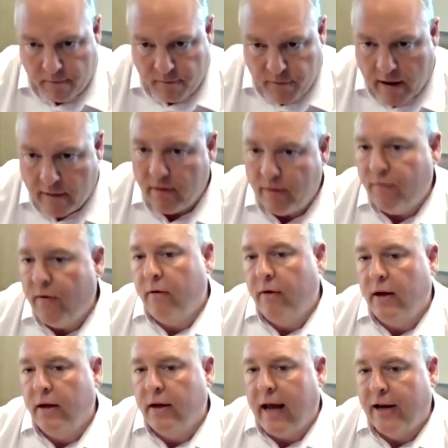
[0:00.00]
very,
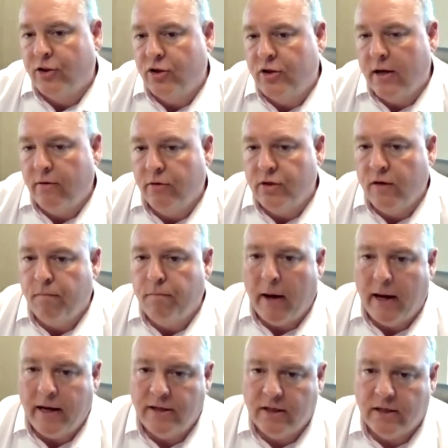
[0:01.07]
very cash
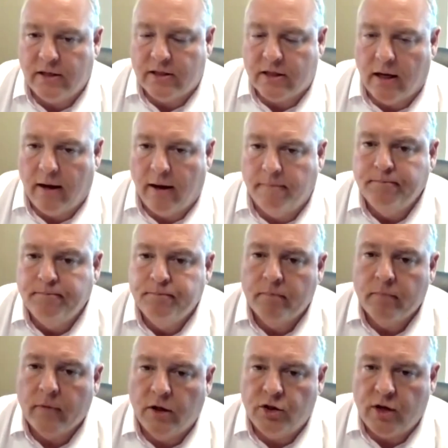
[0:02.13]
generative, pays its
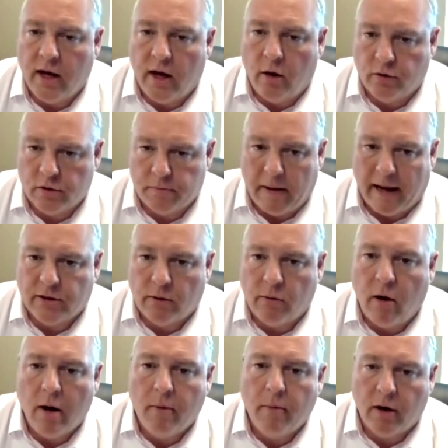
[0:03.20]
shareholders back.
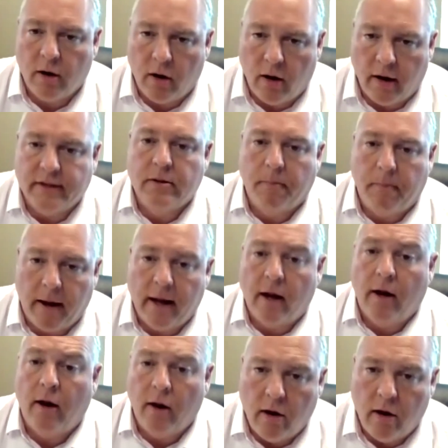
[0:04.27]
So I would like to
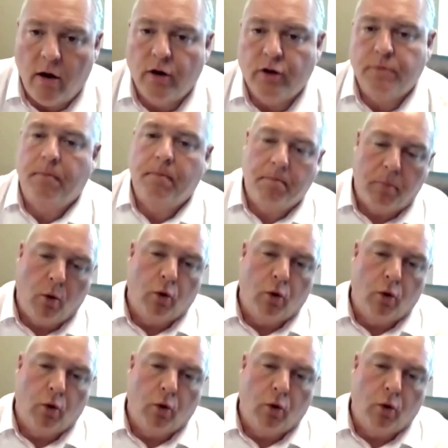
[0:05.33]
pay a large